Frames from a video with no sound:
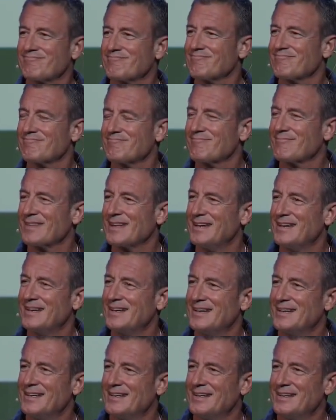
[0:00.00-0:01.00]

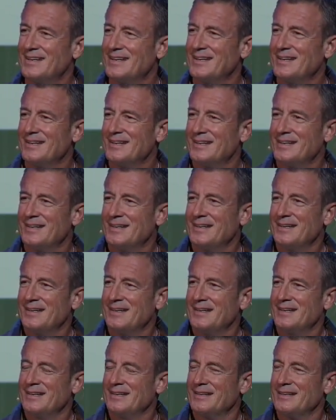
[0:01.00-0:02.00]

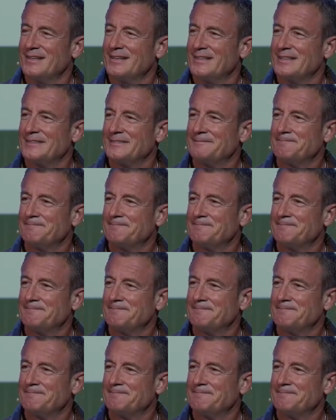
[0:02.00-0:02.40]
(no one is talking)